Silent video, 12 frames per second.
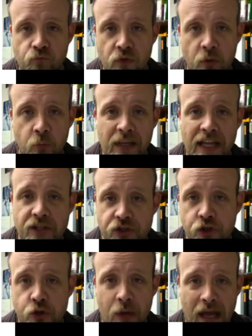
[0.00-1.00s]
And we get
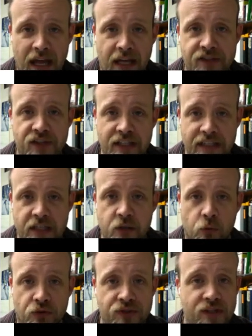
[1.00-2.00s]
2x
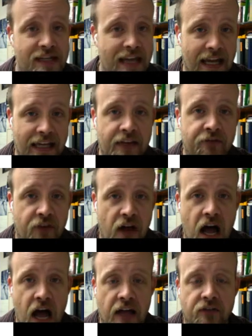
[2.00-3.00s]
equals negative
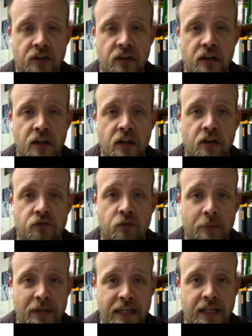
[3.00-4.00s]
5. From
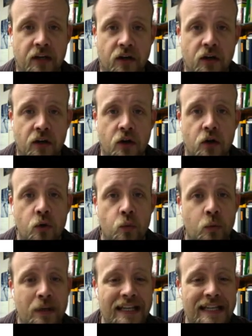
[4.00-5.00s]
here,
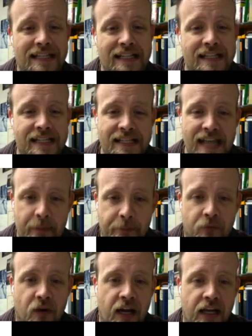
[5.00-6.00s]
we need to
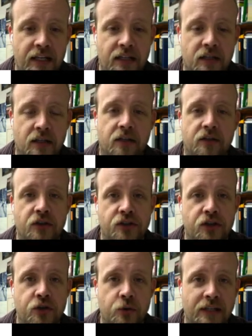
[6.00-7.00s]
separate the
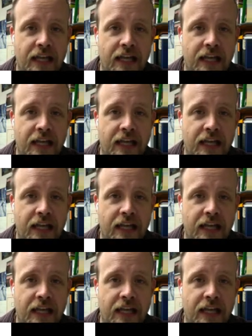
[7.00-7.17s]
2 and the